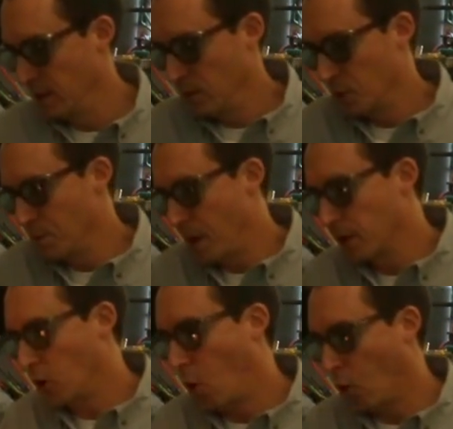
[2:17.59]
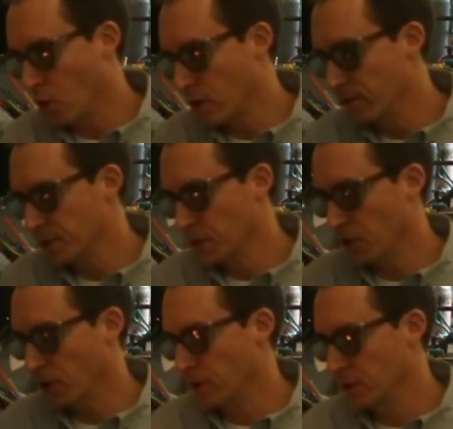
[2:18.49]
With about 1/4 of a
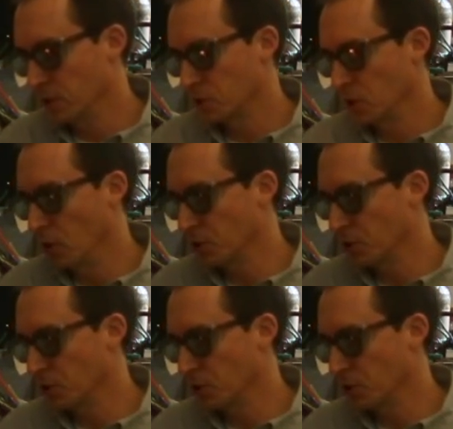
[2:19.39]
turn, slow